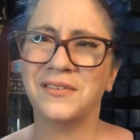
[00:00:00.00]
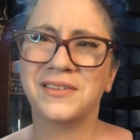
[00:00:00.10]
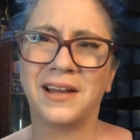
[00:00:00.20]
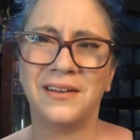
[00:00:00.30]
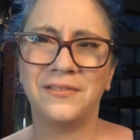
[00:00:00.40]
I
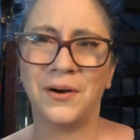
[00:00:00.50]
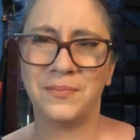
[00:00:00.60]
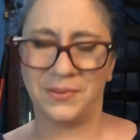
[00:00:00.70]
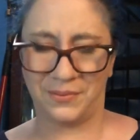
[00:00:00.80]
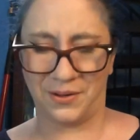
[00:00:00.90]
was kind of
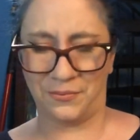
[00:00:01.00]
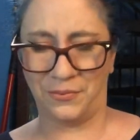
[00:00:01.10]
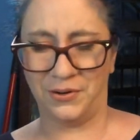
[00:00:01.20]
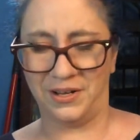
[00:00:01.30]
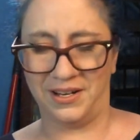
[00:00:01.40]
hoping we
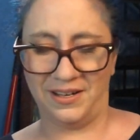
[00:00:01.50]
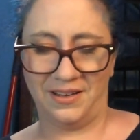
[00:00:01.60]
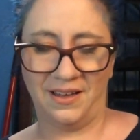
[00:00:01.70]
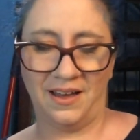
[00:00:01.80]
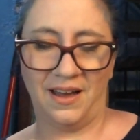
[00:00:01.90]
would.
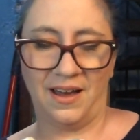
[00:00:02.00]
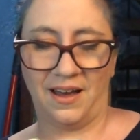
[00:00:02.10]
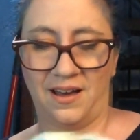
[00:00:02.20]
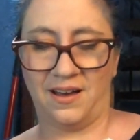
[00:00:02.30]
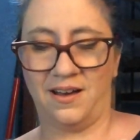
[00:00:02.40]

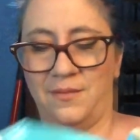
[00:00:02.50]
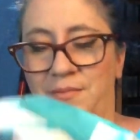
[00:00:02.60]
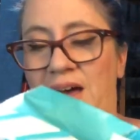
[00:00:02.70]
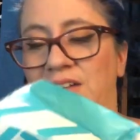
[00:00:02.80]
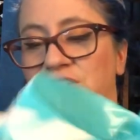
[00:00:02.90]

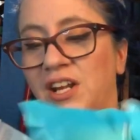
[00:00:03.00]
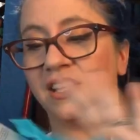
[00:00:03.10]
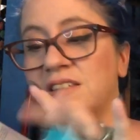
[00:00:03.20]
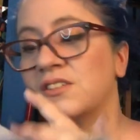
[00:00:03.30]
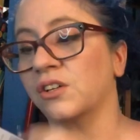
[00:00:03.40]

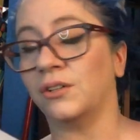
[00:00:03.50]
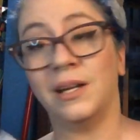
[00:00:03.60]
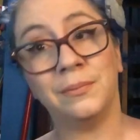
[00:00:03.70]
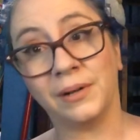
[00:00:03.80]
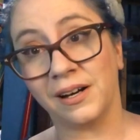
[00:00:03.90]
Algenis is a
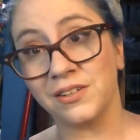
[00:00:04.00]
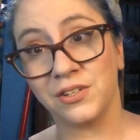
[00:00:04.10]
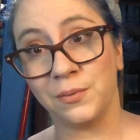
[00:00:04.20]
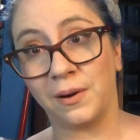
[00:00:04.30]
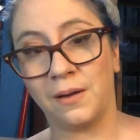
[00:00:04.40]
great brand
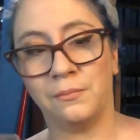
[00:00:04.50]
too,